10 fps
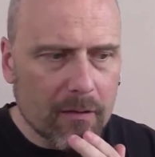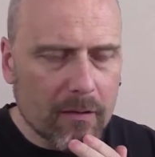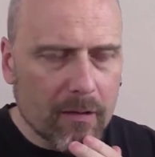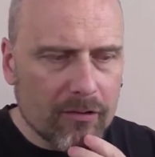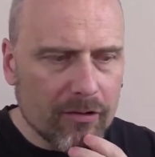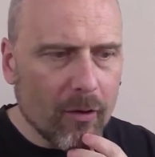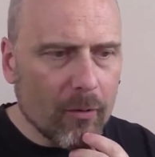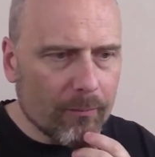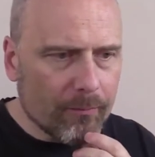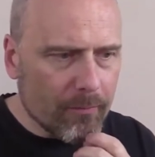
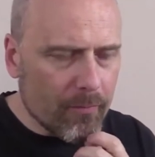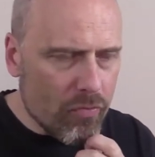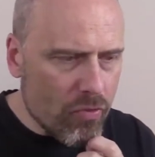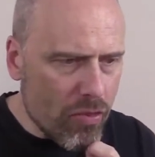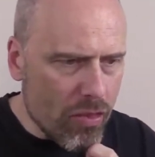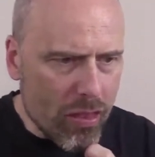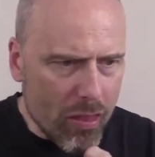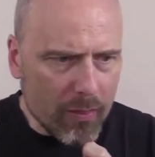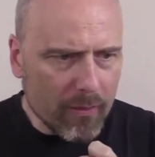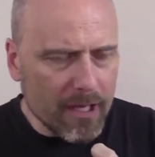So
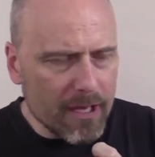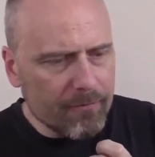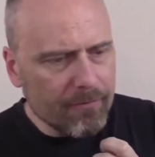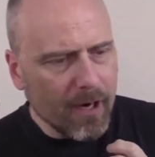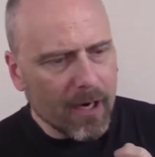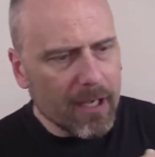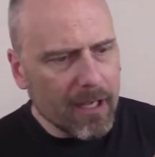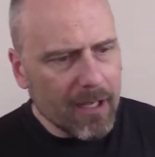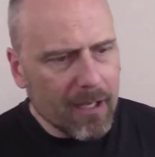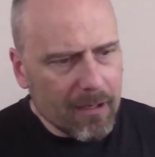if
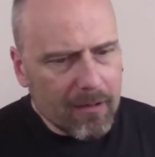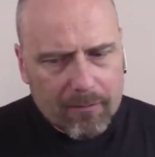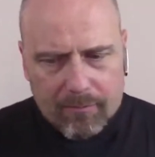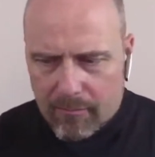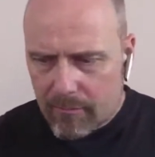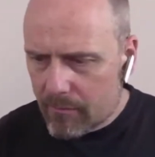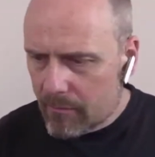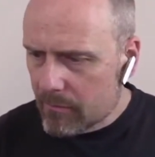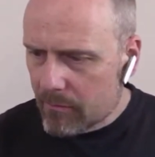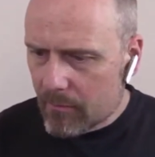I,
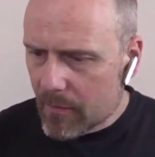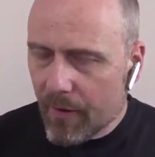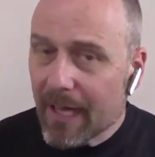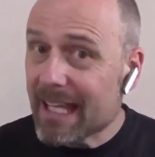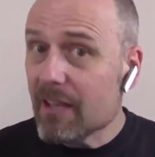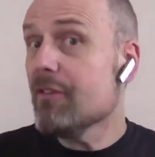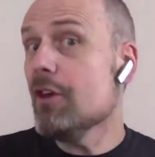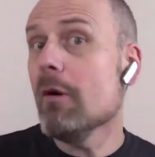um, if I give you a